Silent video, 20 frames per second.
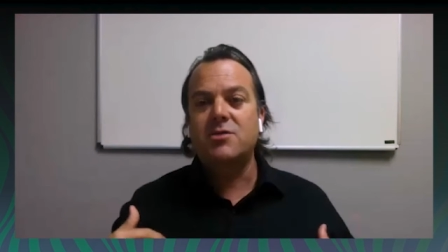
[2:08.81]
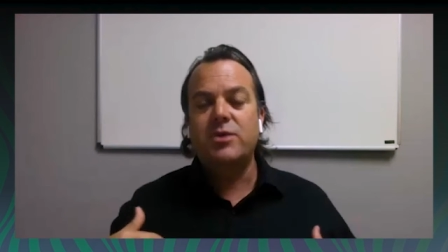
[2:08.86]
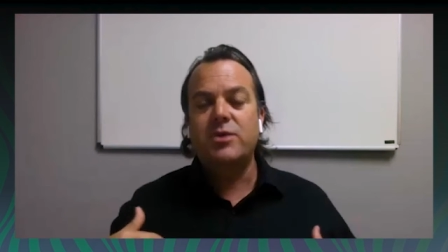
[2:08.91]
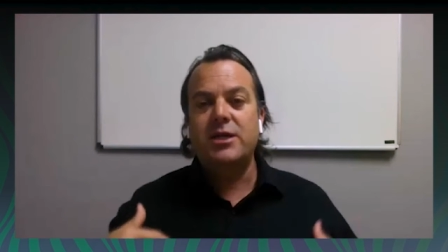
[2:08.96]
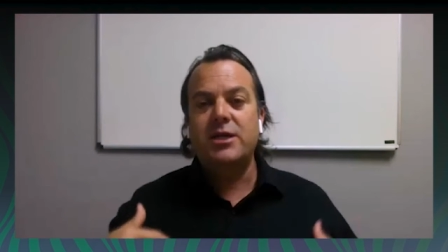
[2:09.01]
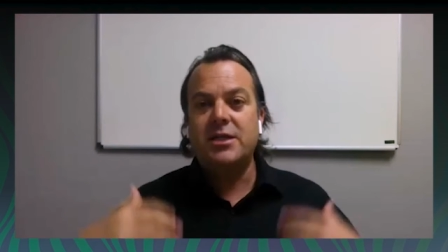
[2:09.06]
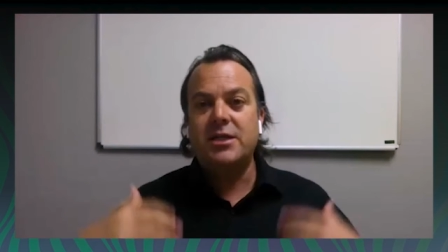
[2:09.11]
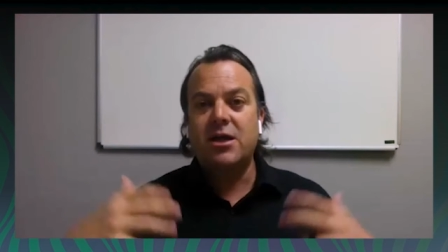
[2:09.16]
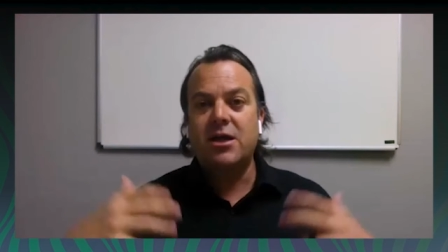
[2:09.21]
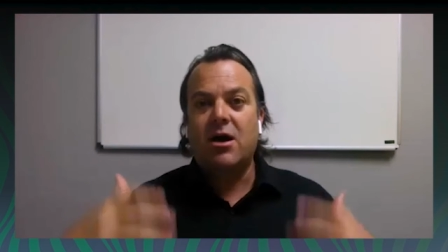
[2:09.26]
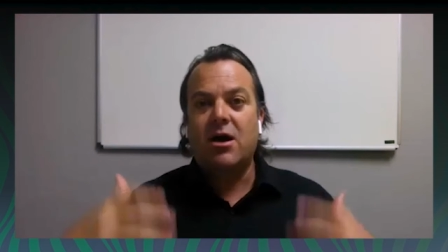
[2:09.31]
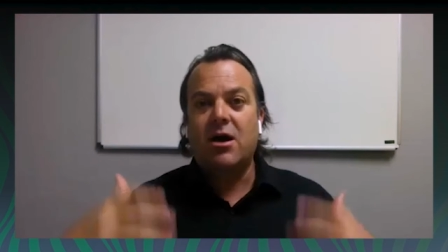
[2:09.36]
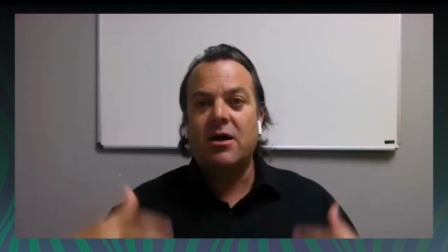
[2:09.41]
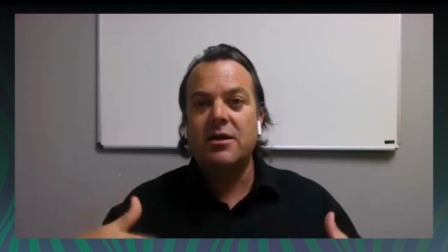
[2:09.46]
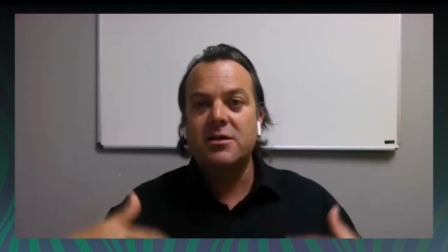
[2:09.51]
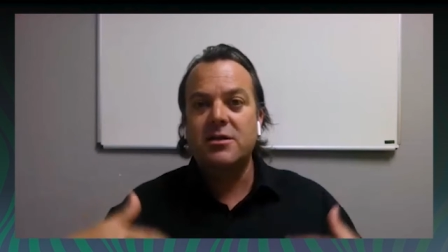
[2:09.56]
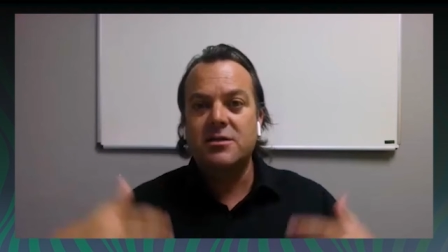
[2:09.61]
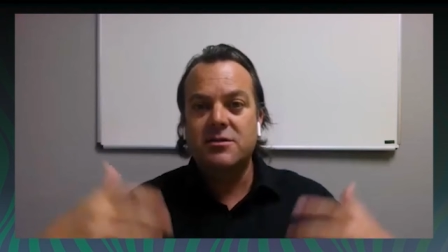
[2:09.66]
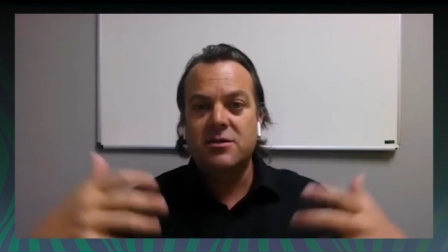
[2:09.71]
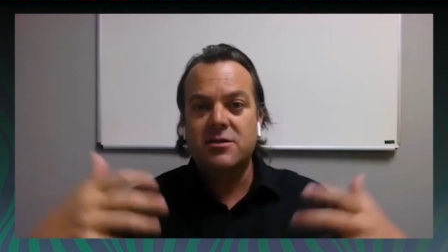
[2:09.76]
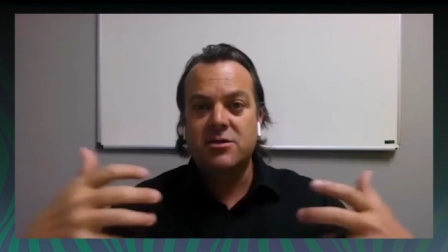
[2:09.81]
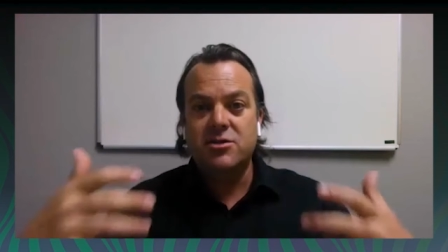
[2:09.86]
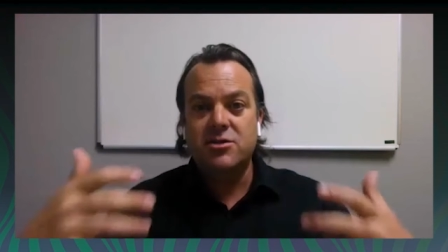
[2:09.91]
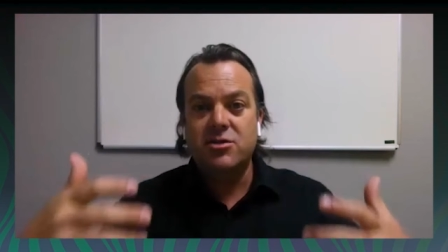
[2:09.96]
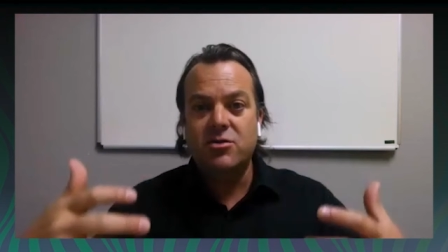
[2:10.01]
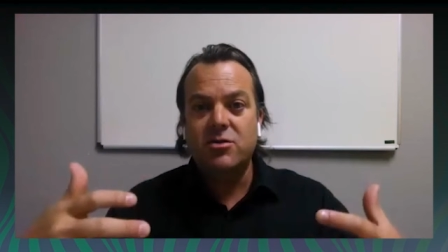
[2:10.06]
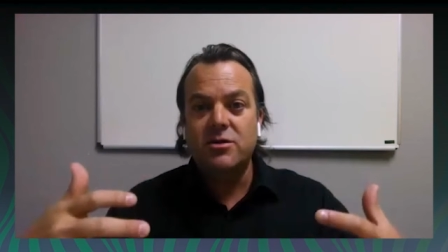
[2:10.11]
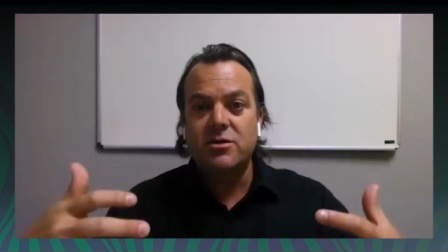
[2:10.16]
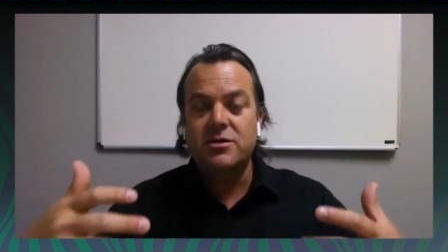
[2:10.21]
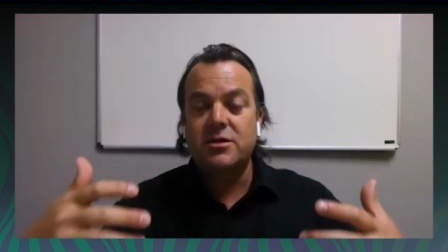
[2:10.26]
we get the audience of the
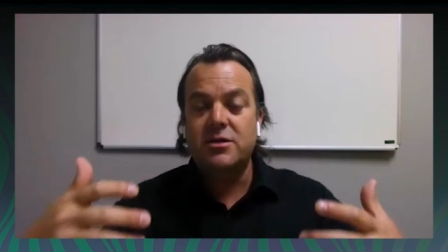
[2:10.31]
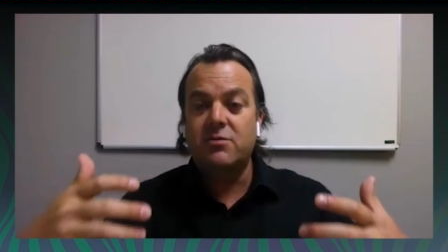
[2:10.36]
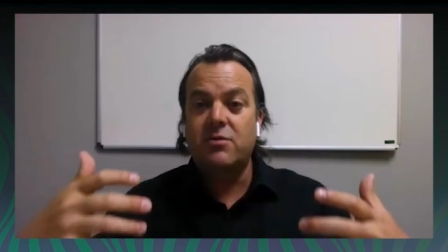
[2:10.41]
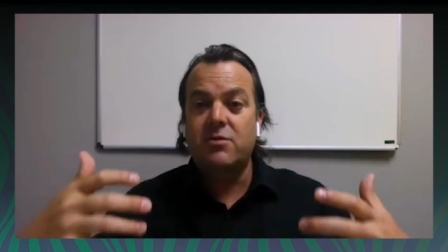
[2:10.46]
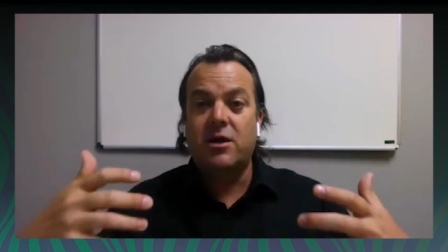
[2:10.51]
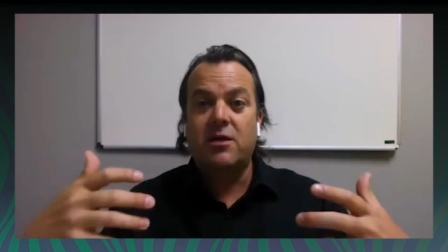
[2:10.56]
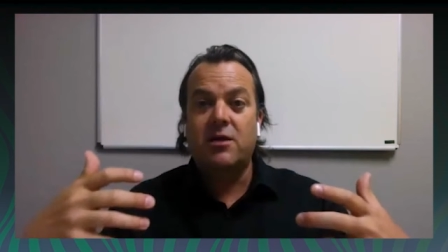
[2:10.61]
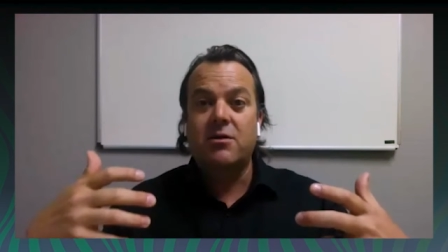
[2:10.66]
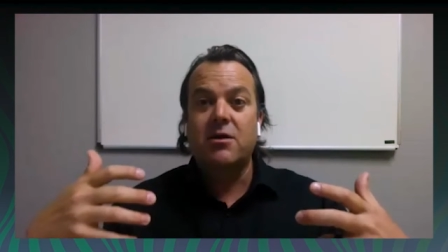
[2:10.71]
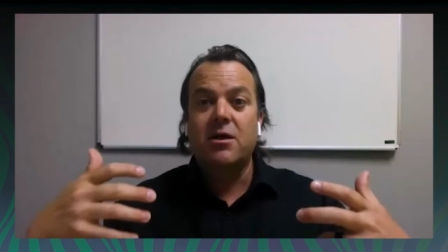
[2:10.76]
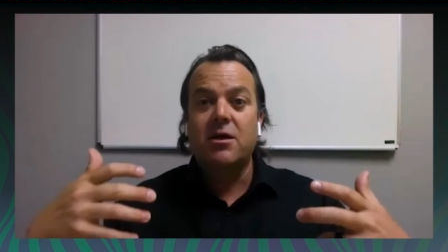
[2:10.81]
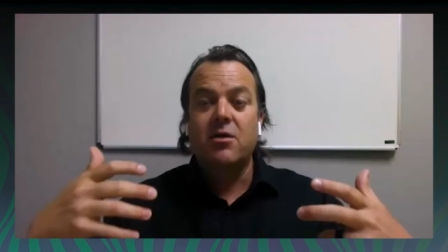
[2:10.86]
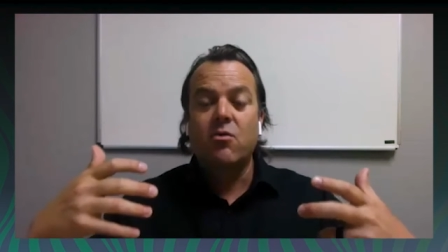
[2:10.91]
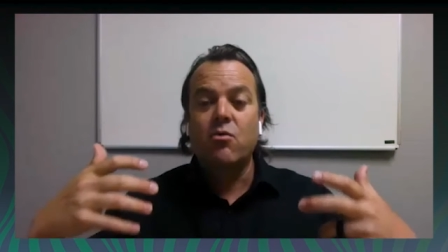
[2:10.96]
students and